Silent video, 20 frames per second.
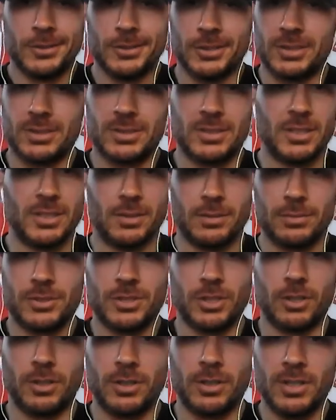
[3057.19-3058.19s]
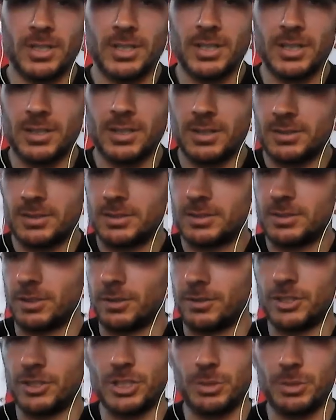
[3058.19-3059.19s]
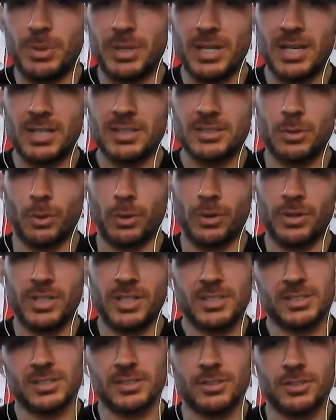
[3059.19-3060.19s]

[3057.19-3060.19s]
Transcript: just, turn the GPS coordinates